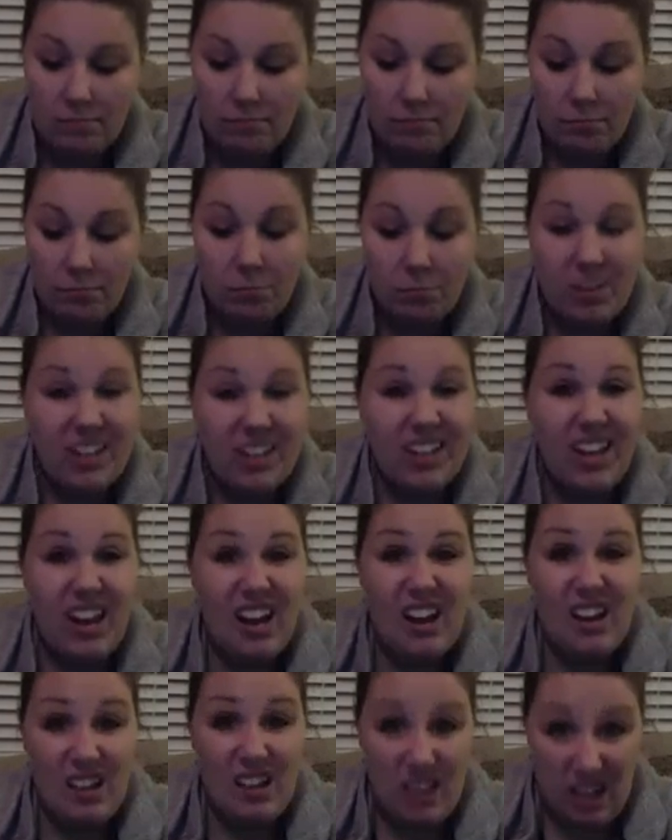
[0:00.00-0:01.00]
I'm going to get
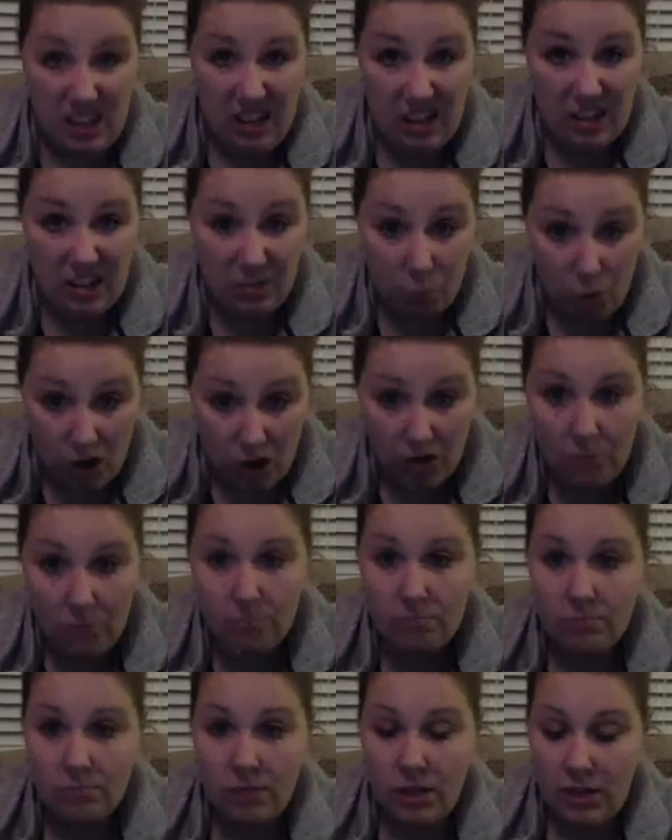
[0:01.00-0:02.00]
-1.
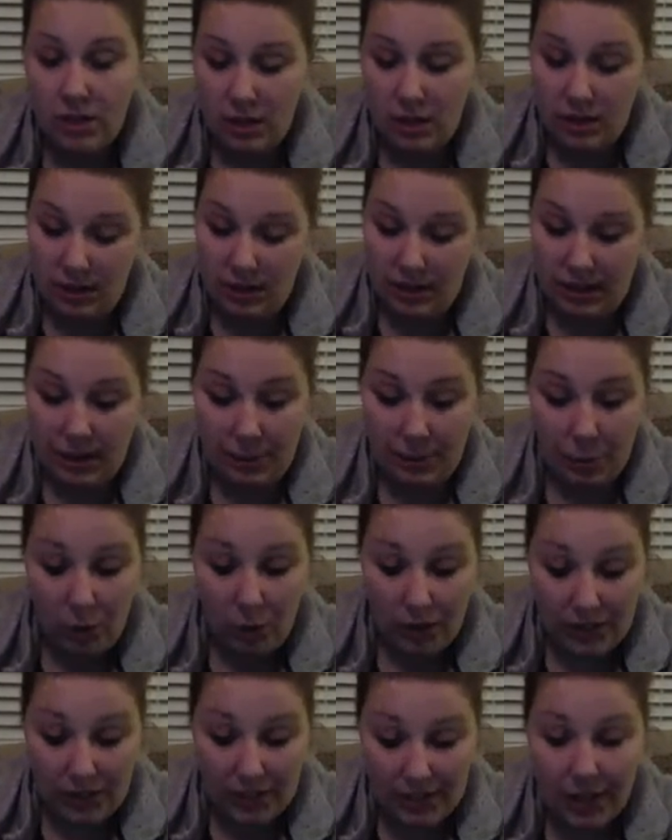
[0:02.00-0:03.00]
And I'm
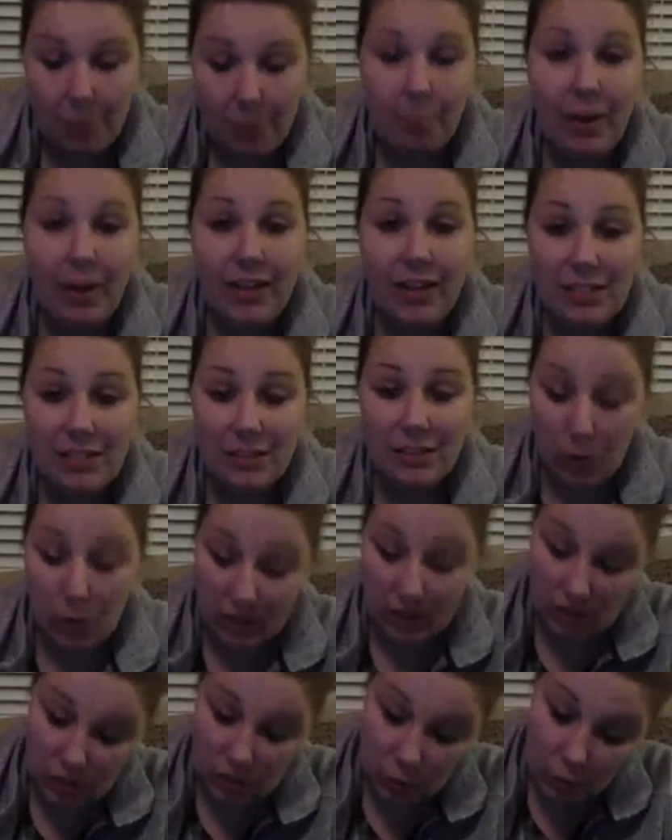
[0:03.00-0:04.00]
going to get
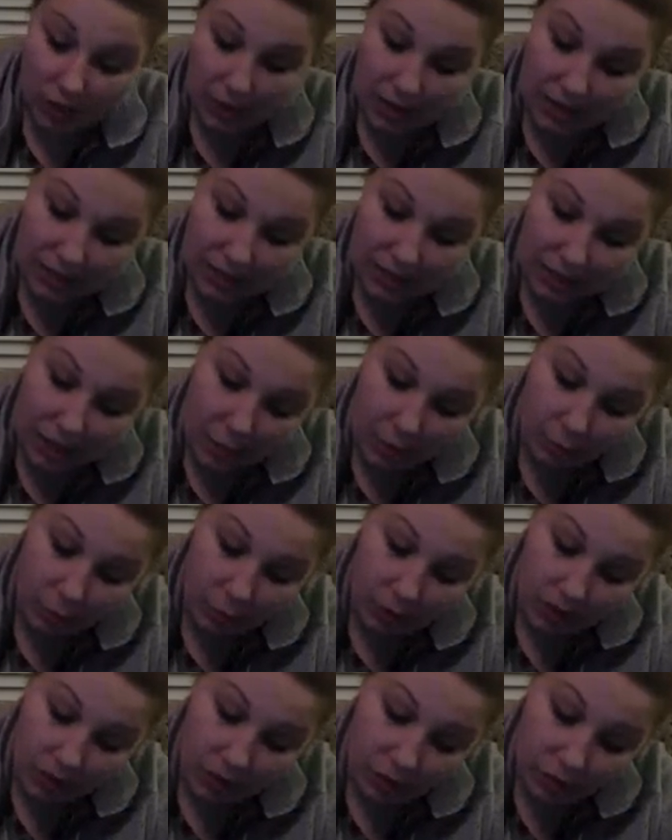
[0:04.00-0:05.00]
+1. So we ended up
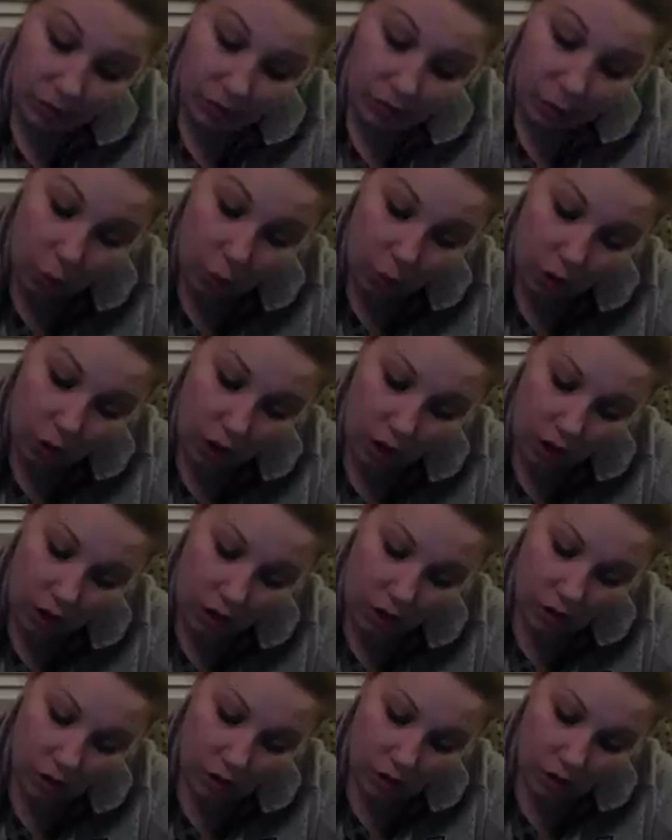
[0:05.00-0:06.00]
with 4
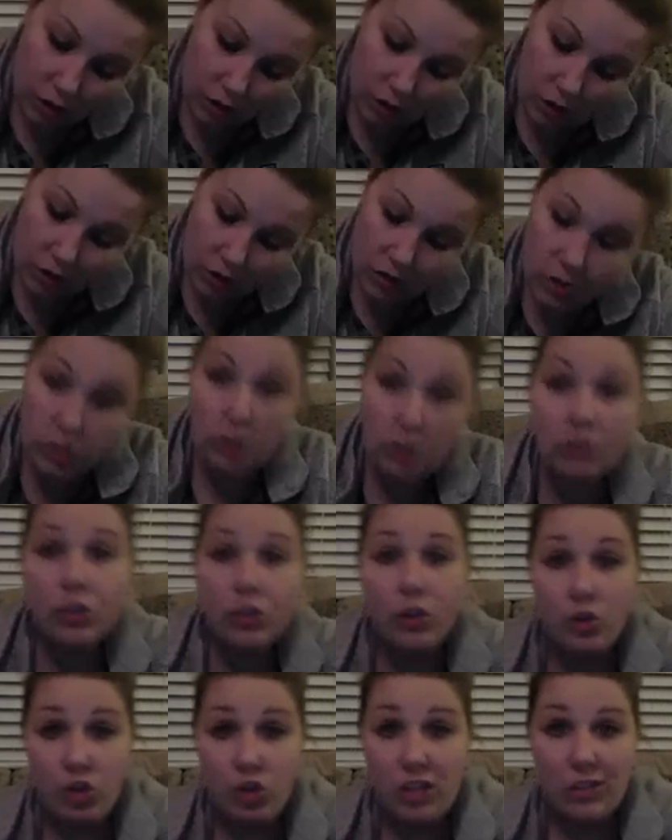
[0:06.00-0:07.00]

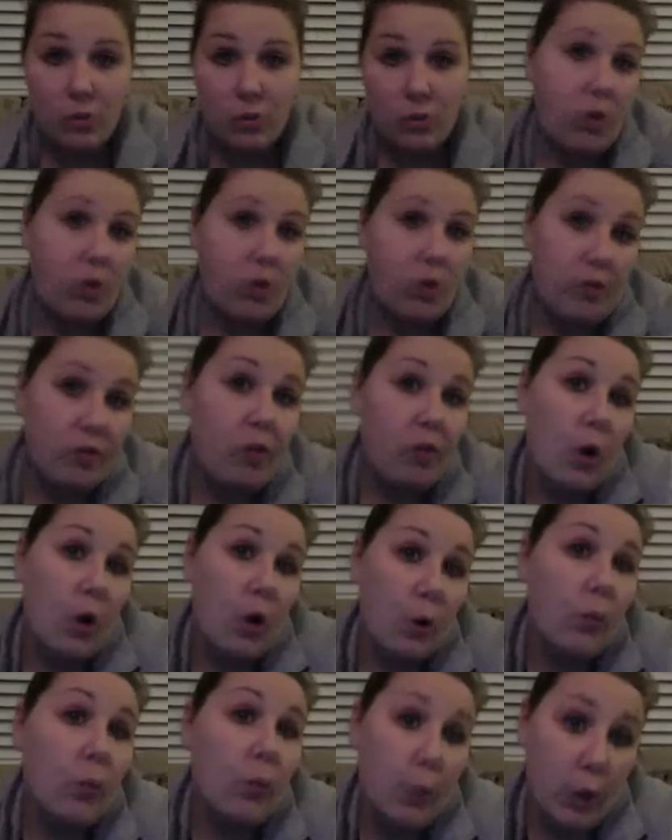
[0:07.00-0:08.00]
solutions, or
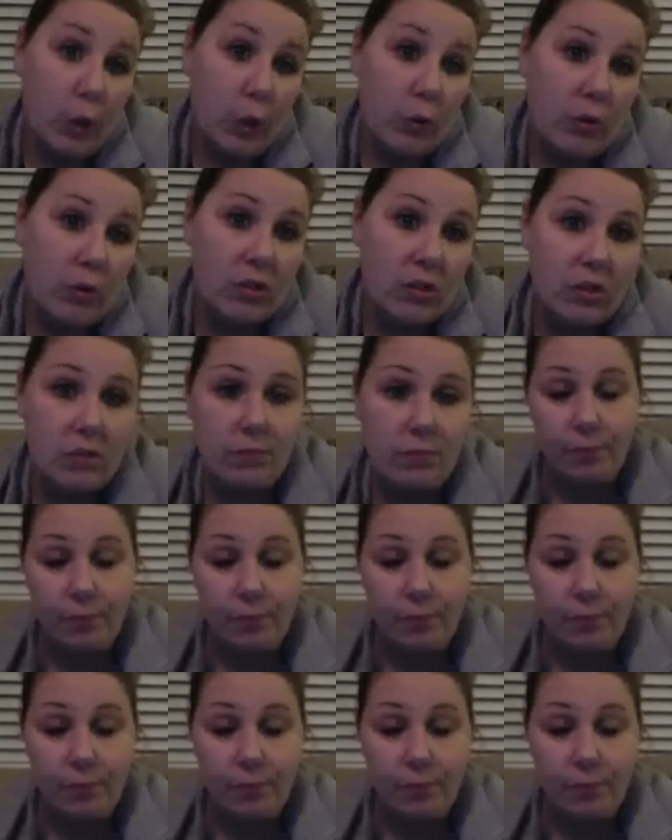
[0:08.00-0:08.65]
4 roots,